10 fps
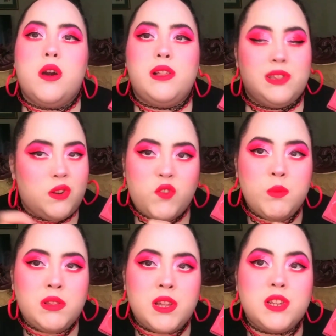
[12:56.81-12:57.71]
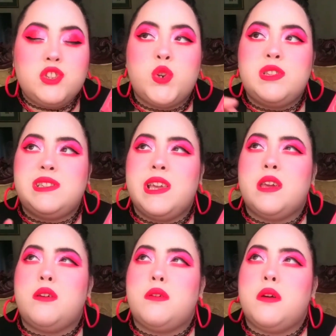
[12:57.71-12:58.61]
glitter formula, so it's
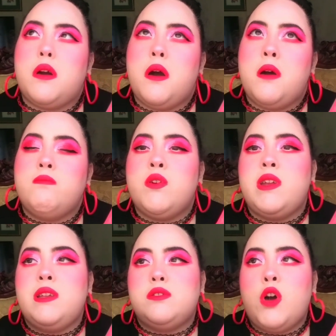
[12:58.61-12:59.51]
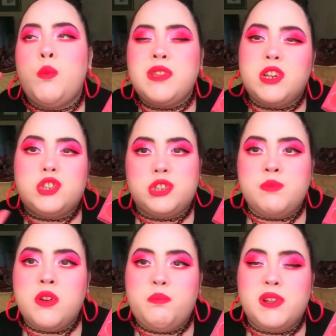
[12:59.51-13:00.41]
like very almost like a
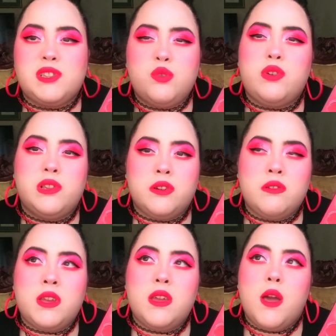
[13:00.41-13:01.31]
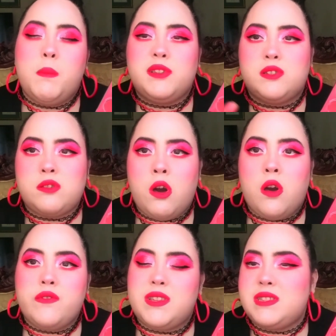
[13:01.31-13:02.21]
shimmer, but still glittery, but
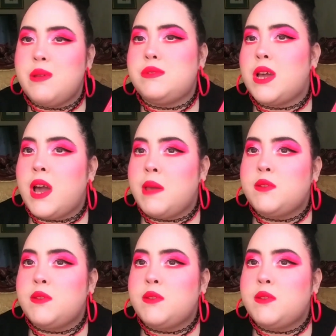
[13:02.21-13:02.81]
soft at the same time.